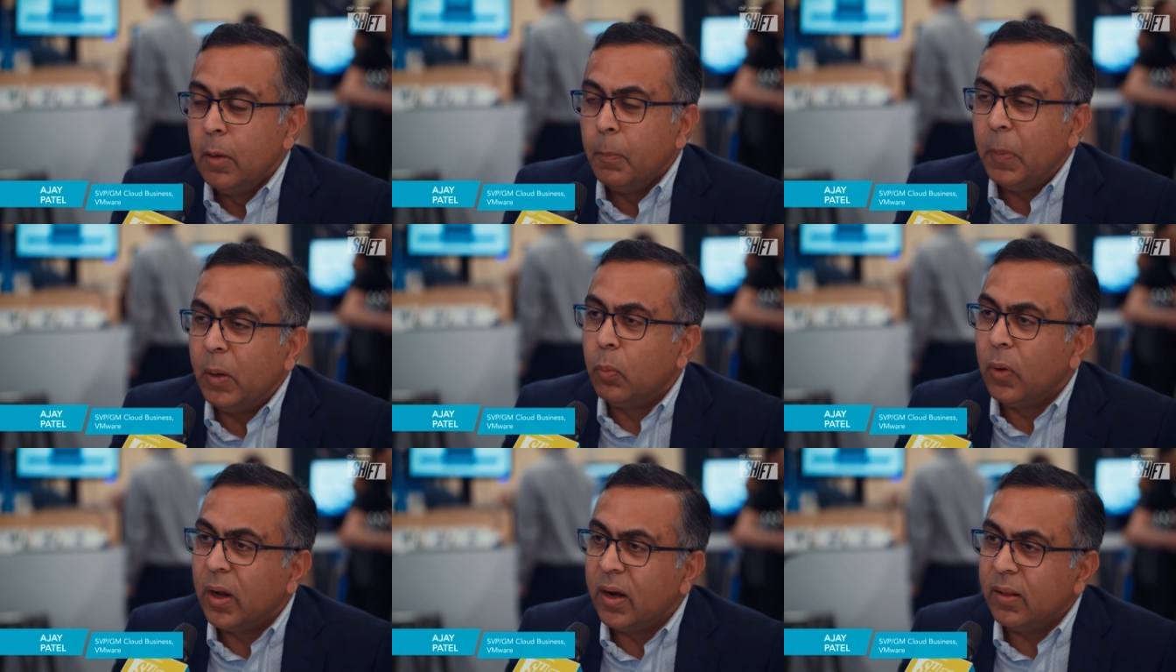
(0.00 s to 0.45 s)

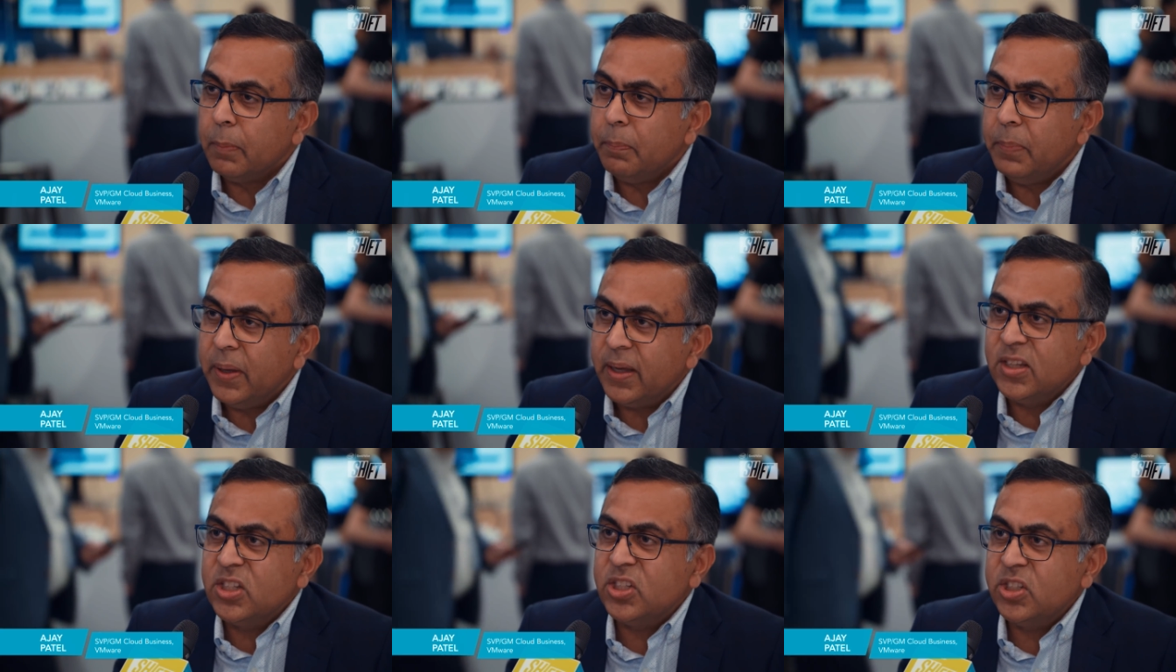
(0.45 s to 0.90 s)
But one of the
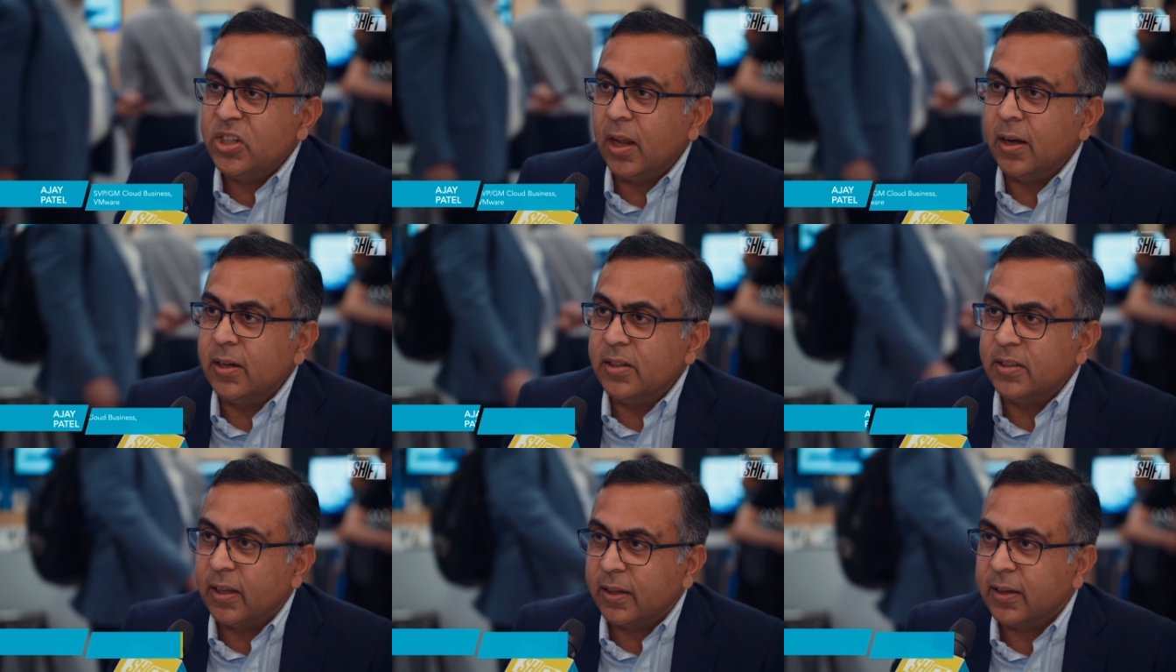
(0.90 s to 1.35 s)
biggest
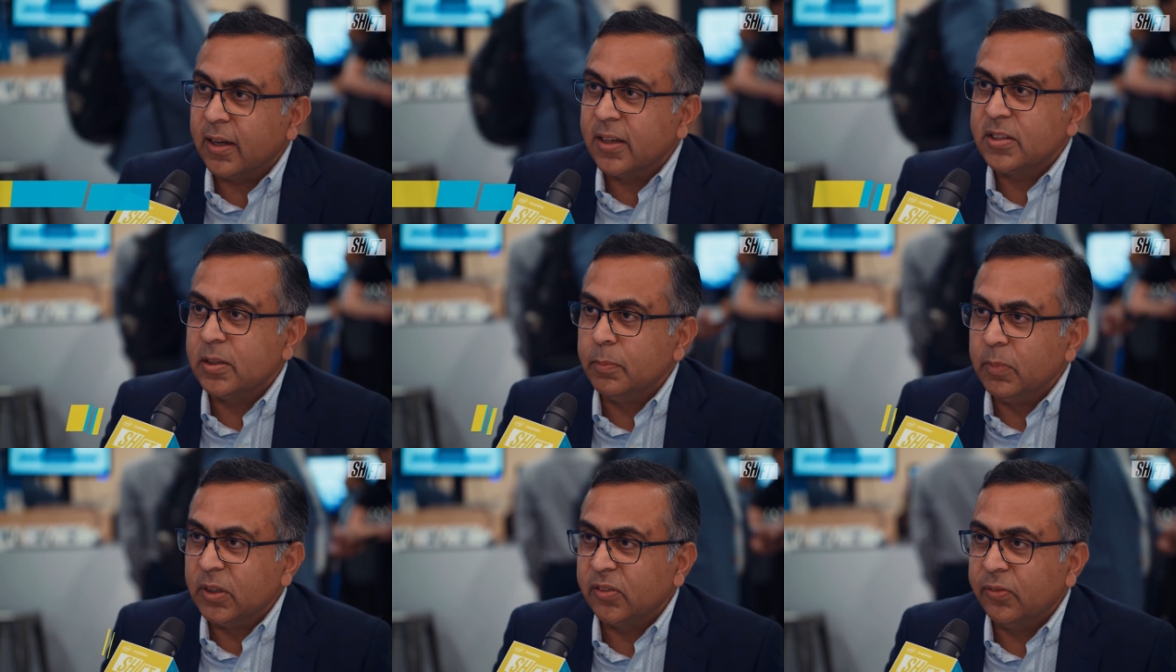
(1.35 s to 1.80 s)
challenges that
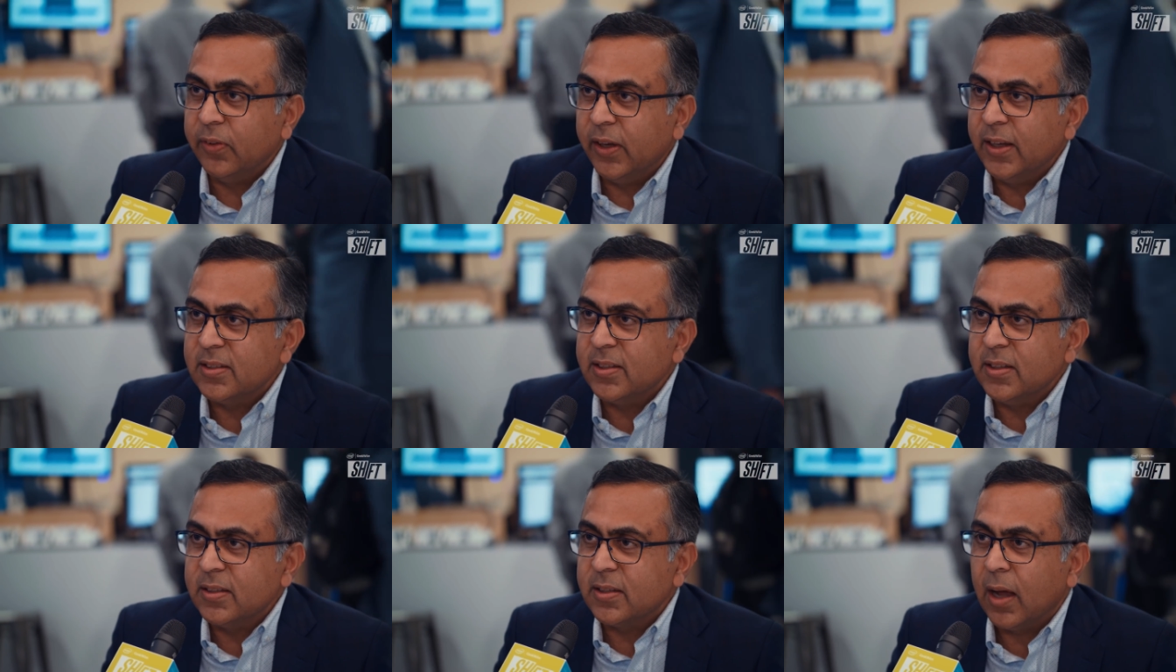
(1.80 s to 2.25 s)
customers
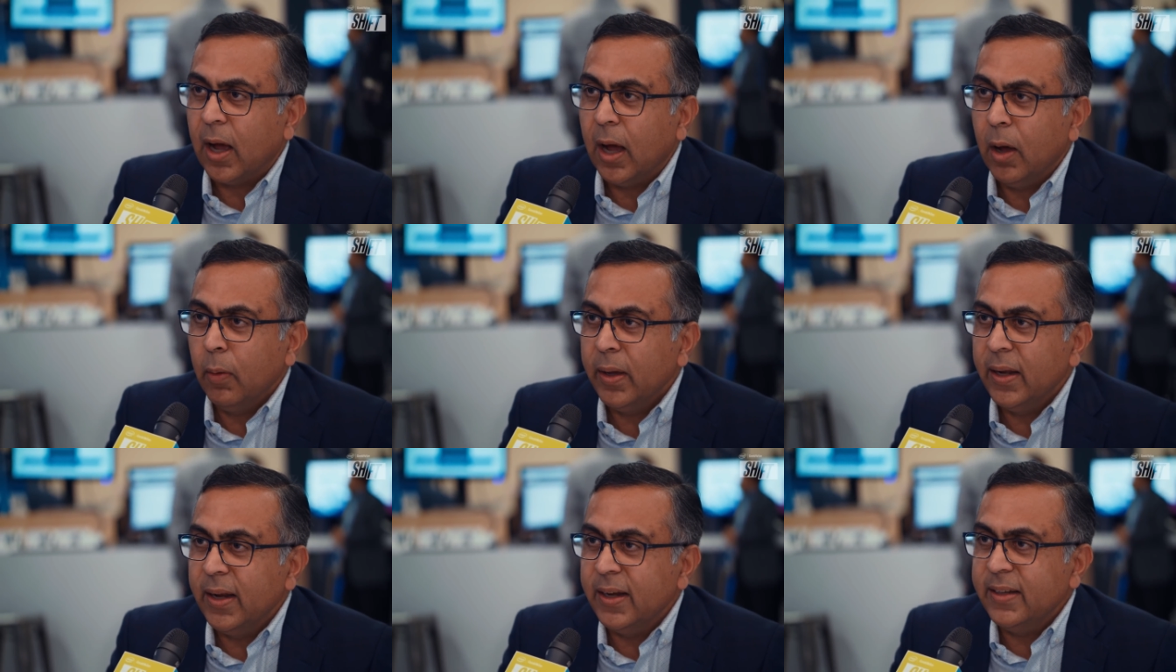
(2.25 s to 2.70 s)
face is
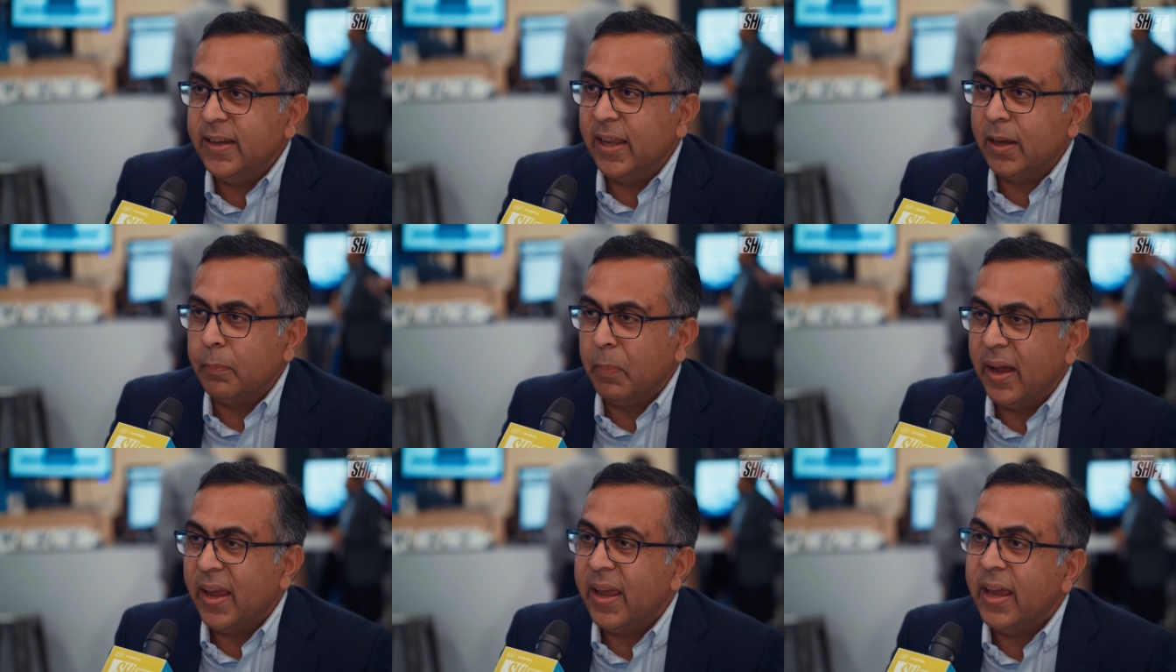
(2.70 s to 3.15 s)
how can I
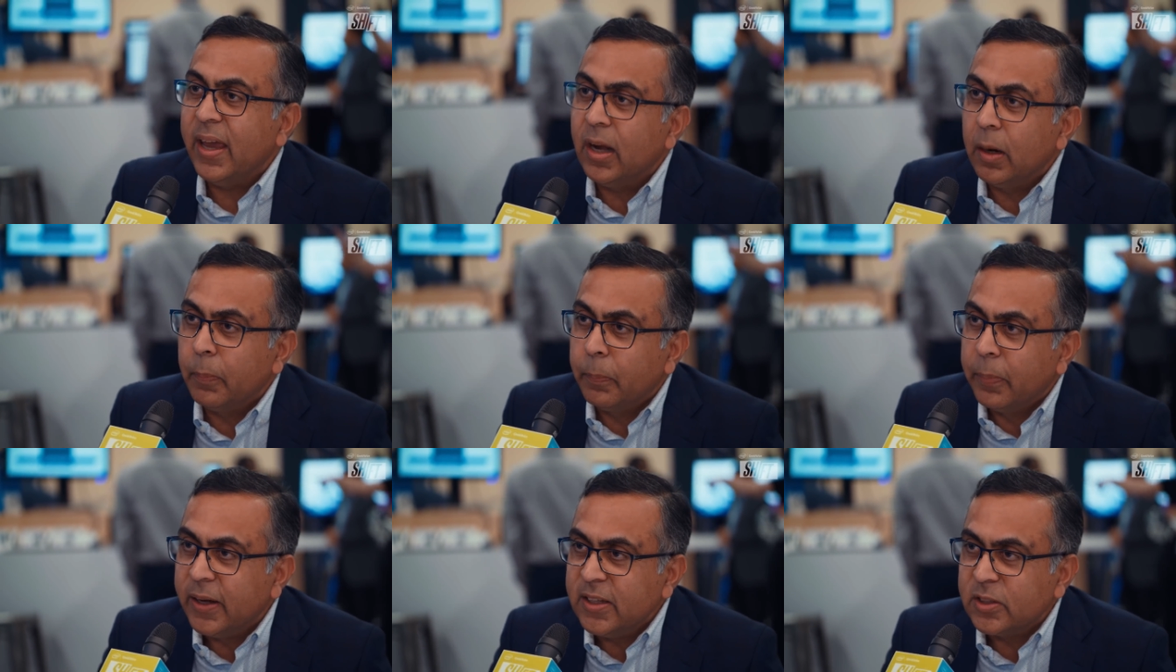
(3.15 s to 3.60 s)
take my
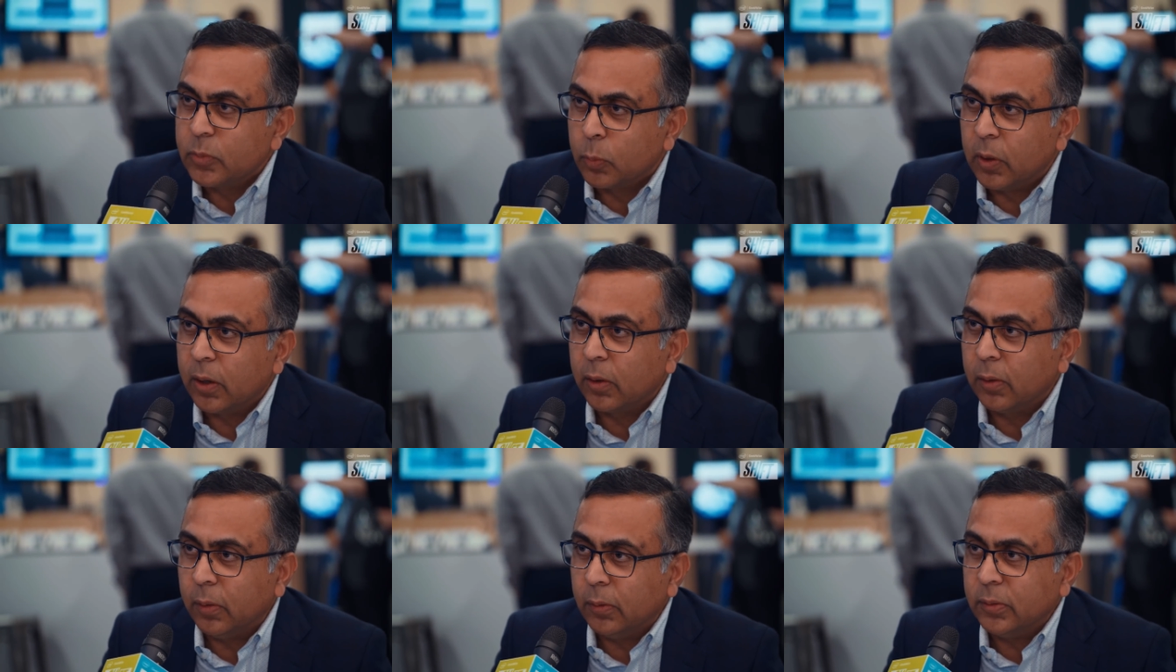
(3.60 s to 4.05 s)
enterprise
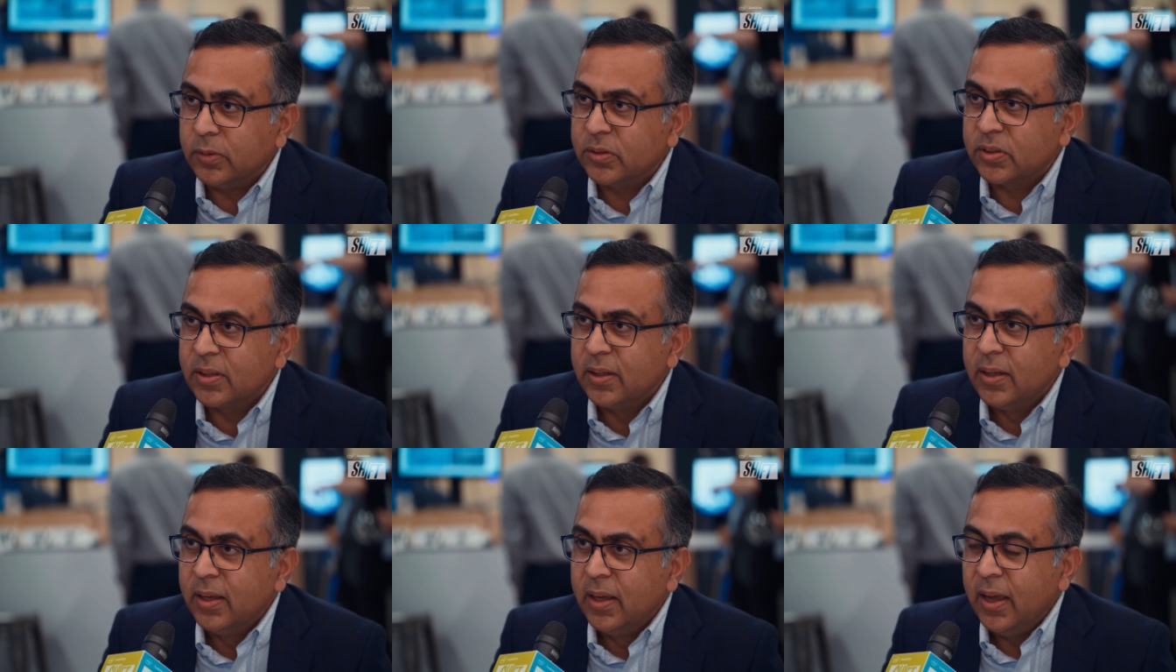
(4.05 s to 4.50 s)

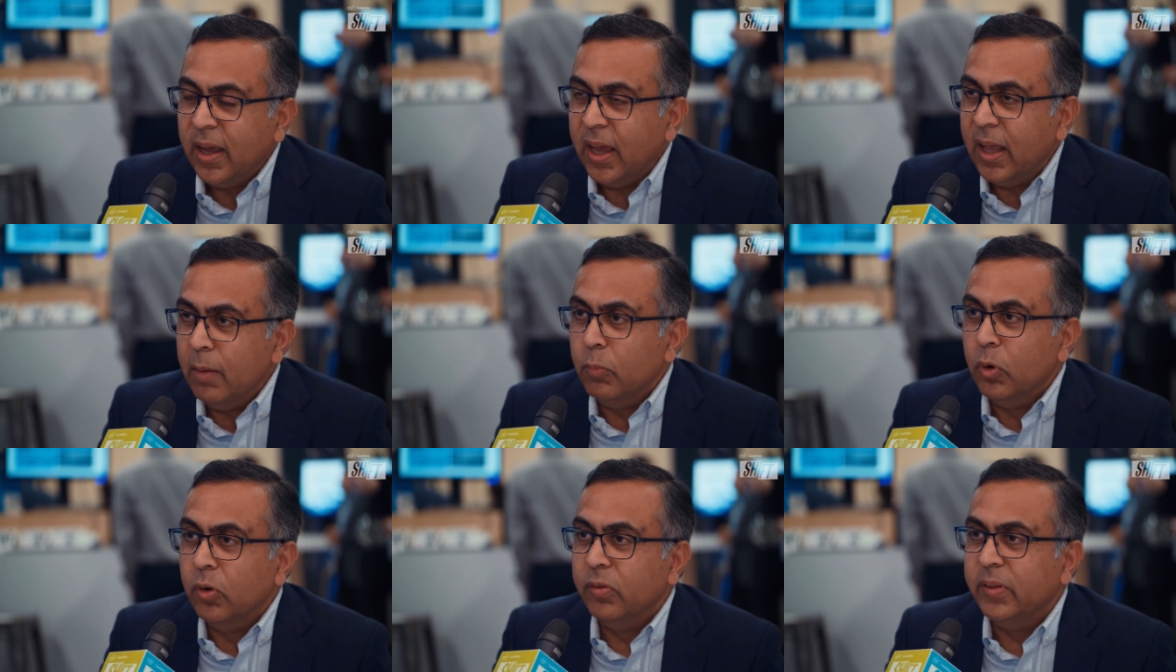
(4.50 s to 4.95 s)
workloads
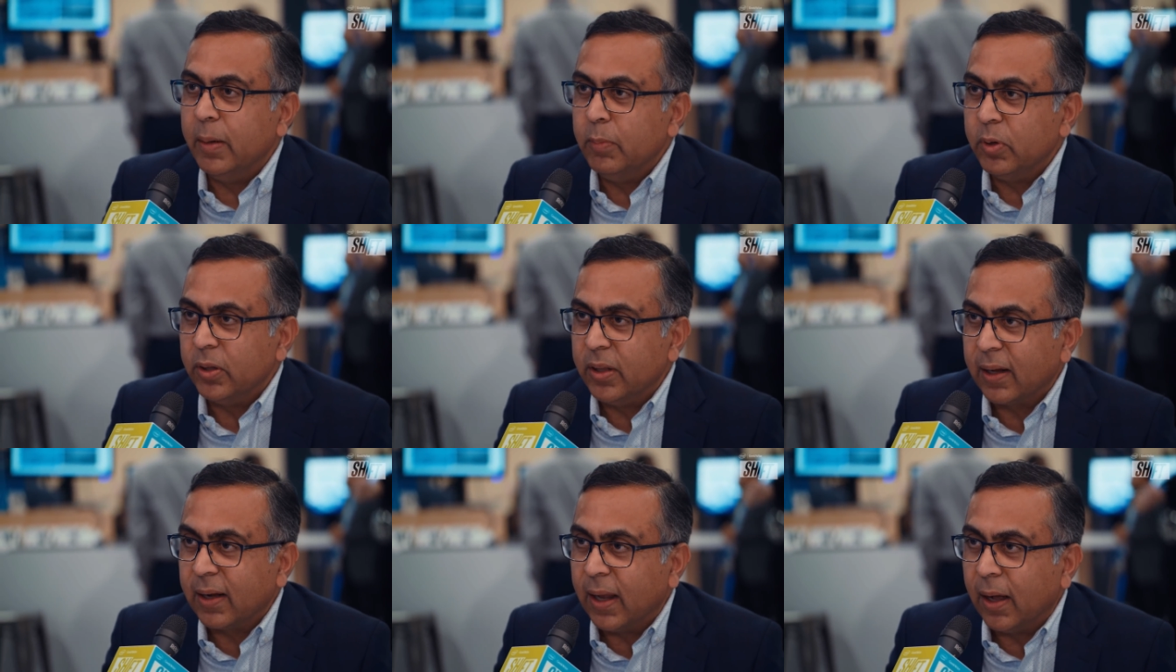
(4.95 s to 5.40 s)
and move
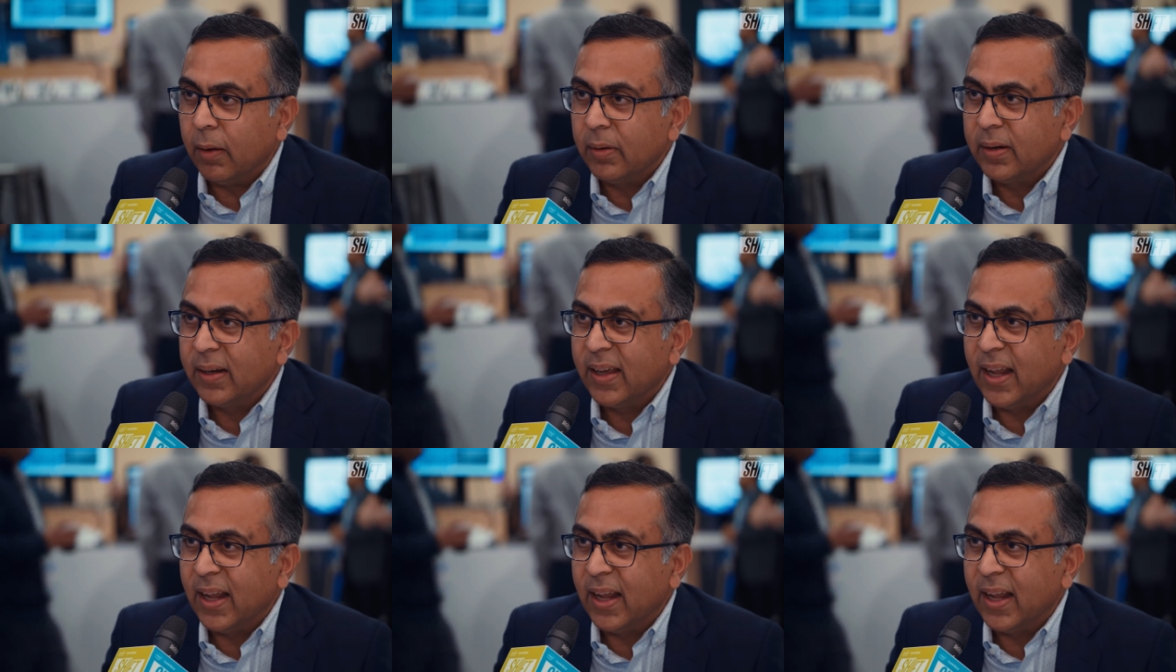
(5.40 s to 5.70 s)
them to the cloud?